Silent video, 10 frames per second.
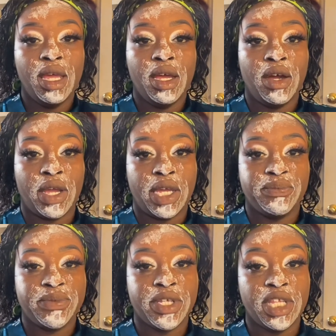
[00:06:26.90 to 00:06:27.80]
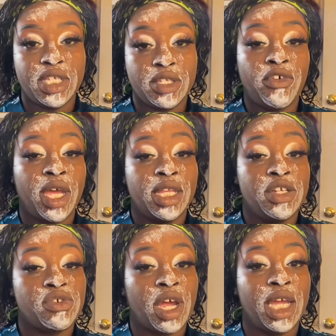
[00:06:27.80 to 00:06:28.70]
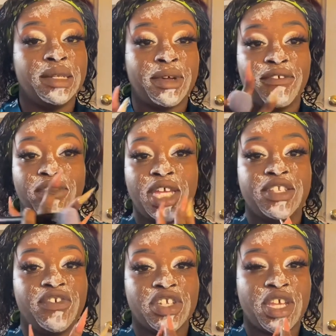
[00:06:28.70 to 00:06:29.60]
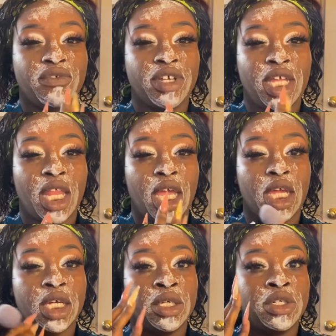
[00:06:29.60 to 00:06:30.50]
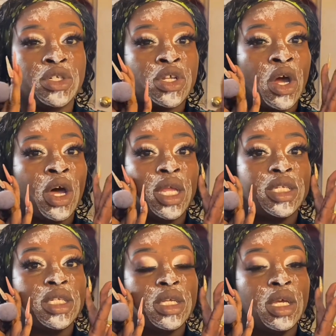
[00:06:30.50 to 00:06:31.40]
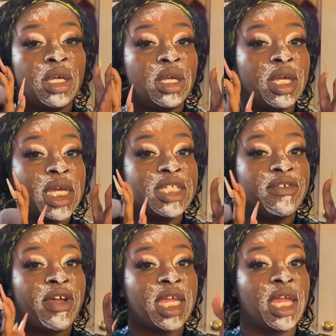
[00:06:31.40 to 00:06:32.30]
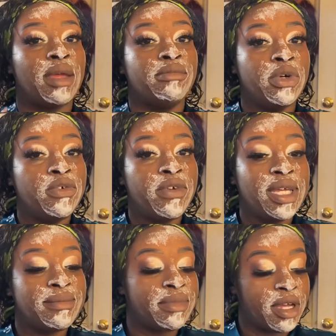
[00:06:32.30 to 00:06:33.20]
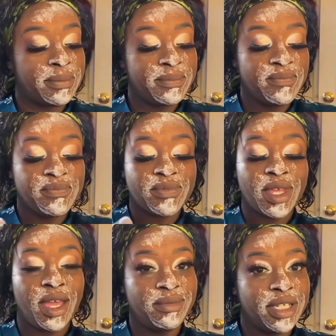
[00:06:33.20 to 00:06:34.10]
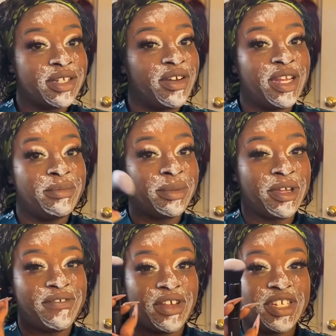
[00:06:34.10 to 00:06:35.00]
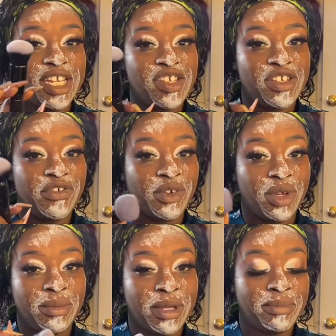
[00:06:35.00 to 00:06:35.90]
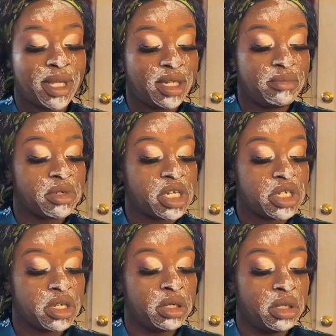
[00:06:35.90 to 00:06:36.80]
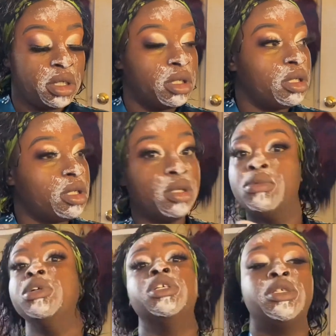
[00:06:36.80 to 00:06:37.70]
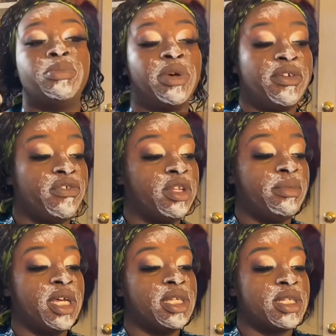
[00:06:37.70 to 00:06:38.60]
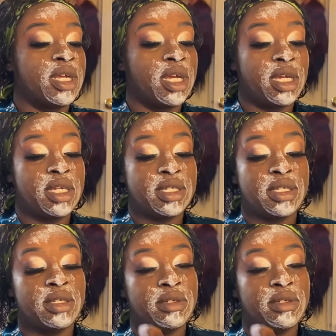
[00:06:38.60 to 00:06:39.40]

Okay, so this is finally dry and my face feels like really like taut, as if I can't move it, but I'm gonna go ahead and put my foundation over with a big blending brush, and we'll just pray for the best, I guess.